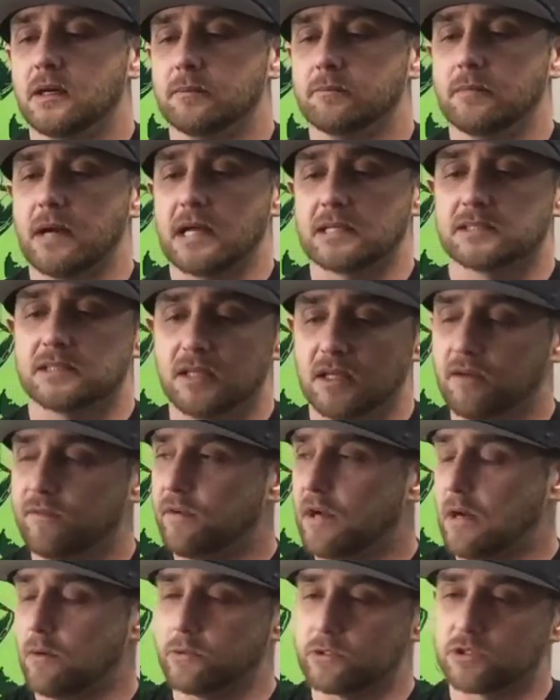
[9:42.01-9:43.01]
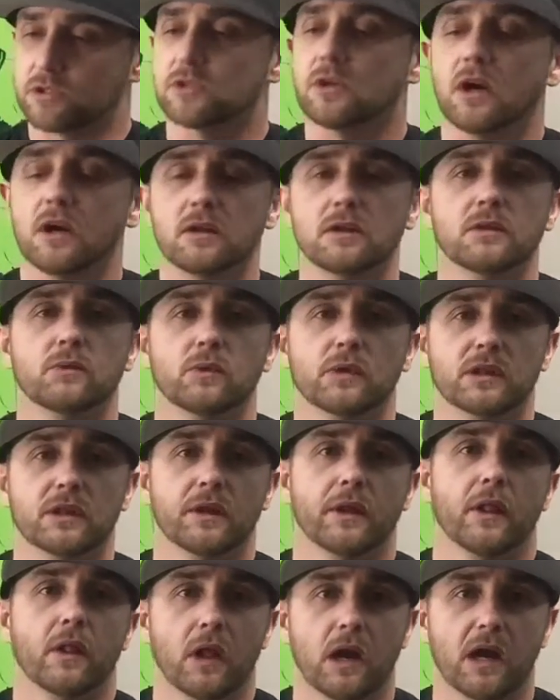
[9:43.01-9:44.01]
Myself, I was struggling with
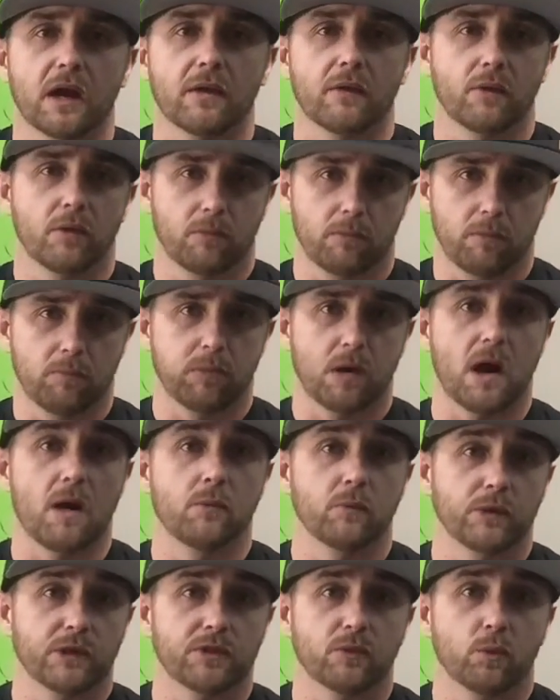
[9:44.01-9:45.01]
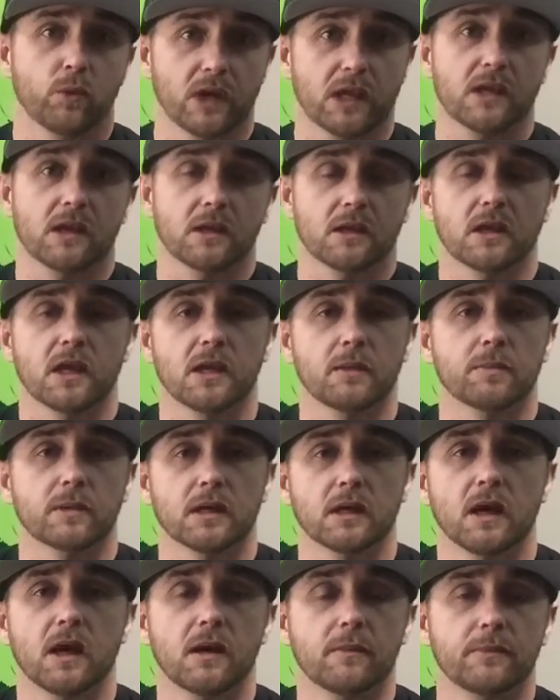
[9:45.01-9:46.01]
a lot of problem with the wicking
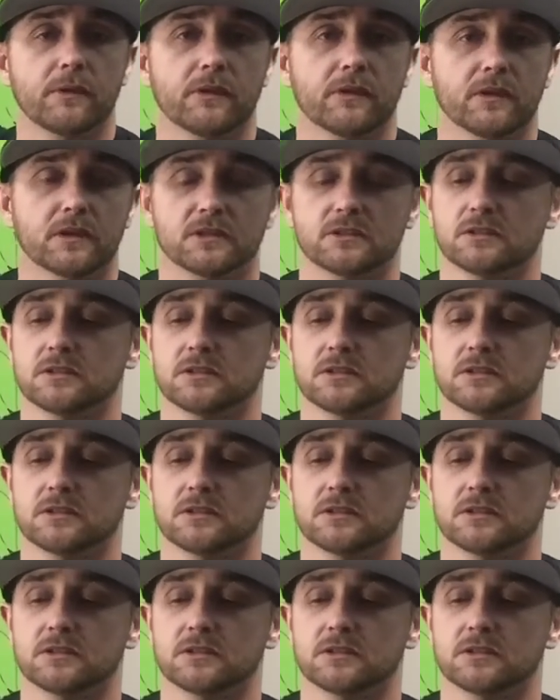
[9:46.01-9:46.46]
keeping up, and